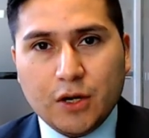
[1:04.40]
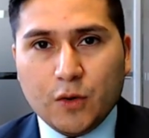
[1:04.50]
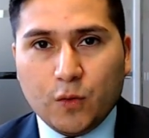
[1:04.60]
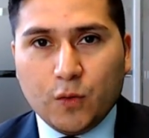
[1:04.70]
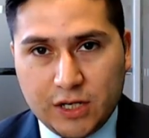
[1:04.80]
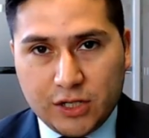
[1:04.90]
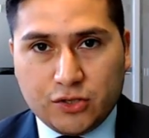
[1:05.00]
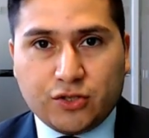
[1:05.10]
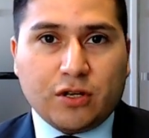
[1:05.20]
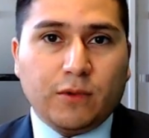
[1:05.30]
with initial
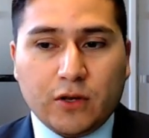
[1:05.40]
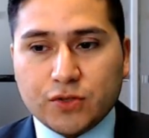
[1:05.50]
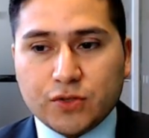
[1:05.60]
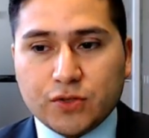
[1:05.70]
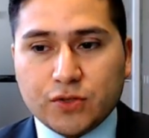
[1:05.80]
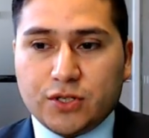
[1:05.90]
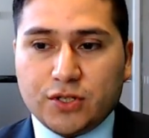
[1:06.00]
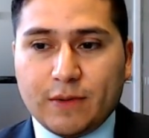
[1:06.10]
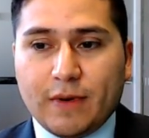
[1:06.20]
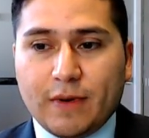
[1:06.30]
stop loss orders
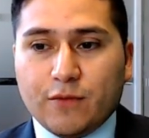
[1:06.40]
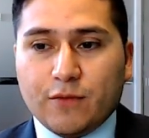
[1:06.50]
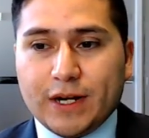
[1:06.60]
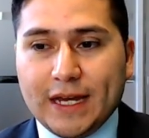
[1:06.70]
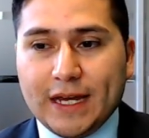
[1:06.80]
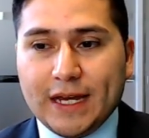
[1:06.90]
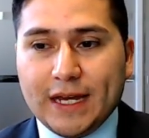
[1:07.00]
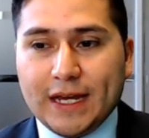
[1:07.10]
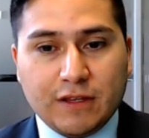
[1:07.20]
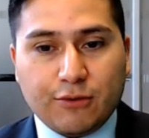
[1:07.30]
just above
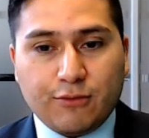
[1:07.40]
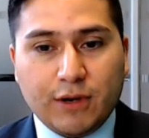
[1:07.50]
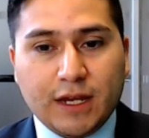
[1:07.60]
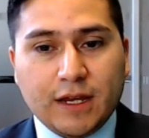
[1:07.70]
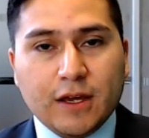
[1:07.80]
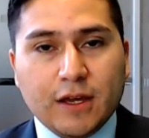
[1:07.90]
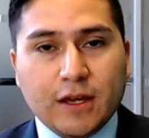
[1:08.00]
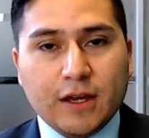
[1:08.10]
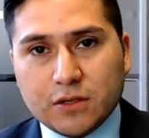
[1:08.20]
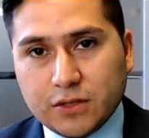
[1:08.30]
118.53,
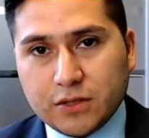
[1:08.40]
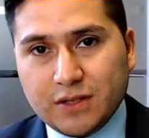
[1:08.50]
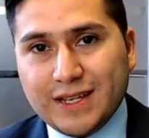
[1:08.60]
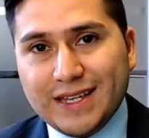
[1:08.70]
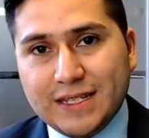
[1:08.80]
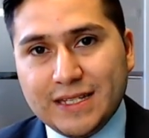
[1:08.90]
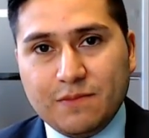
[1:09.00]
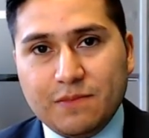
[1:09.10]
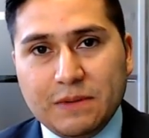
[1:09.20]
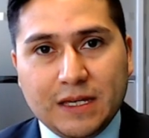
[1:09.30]
which is also the
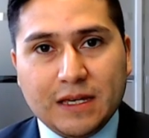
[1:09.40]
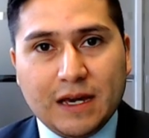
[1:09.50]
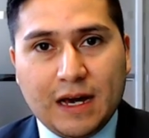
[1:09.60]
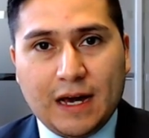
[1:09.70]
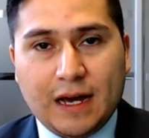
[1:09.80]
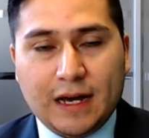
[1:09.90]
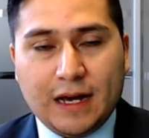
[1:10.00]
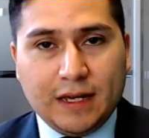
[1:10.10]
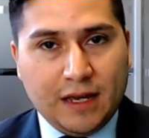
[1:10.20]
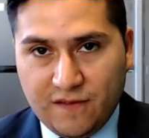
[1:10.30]
ECB high.
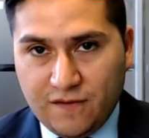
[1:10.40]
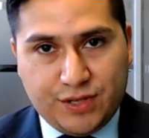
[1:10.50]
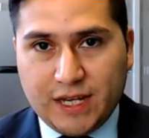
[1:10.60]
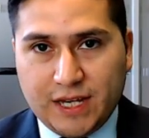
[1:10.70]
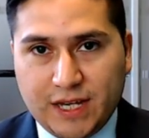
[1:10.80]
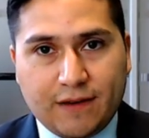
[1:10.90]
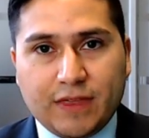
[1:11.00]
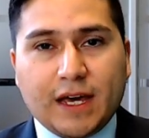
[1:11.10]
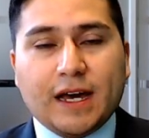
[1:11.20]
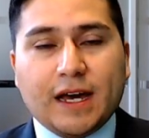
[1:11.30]
If we take
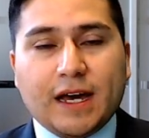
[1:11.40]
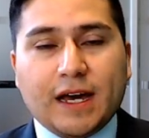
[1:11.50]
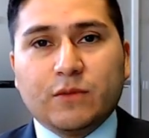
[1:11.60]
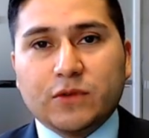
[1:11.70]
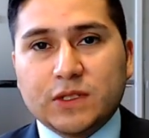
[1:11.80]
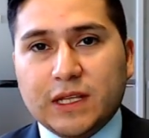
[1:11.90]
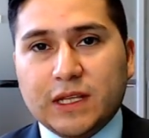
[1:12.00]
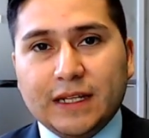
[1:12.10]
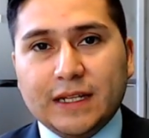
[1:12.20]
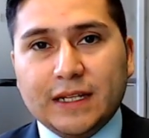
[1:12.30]
out that high, most
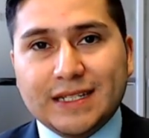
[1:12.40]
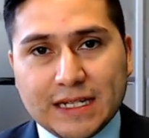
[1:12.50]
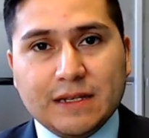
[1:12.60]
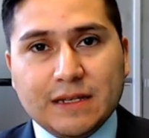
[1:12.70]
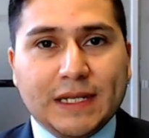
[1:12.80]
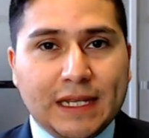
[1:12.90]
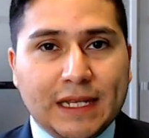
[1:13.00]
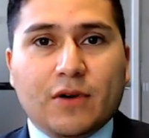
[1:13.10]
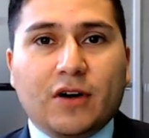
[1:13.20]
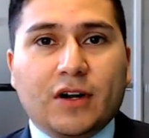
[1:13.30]
likely the sentiment in the
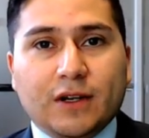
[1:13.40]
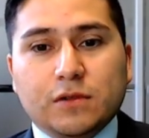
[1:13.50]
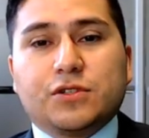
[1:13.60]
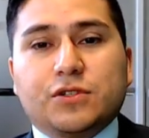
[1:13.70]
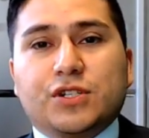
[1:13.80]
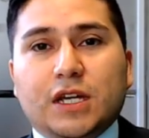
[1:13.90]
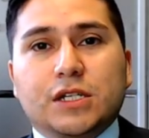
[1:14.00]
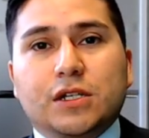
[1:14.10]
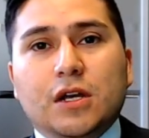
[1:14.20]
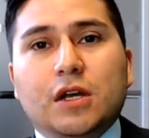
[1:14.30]
market will
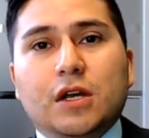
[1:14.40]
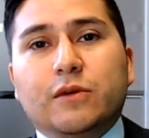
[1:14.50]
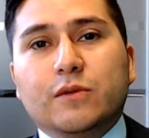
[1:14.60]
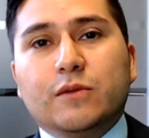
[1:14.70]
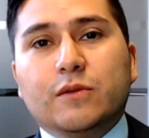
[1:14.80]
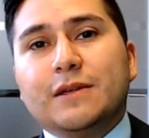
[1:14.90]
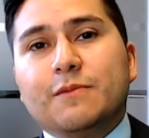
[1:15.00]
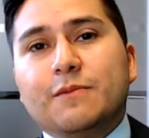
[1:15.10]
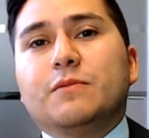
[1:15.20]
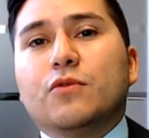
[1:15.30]
change, and we'll see a
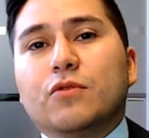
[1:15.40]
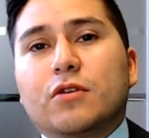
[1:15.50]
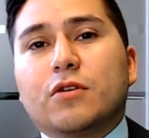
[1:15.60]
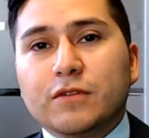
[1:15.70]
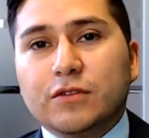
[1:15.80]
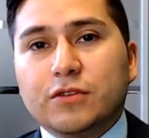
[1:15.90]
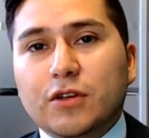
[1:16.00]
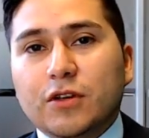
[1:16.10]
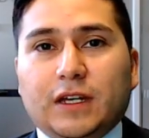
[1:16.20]
bit more of euro dollar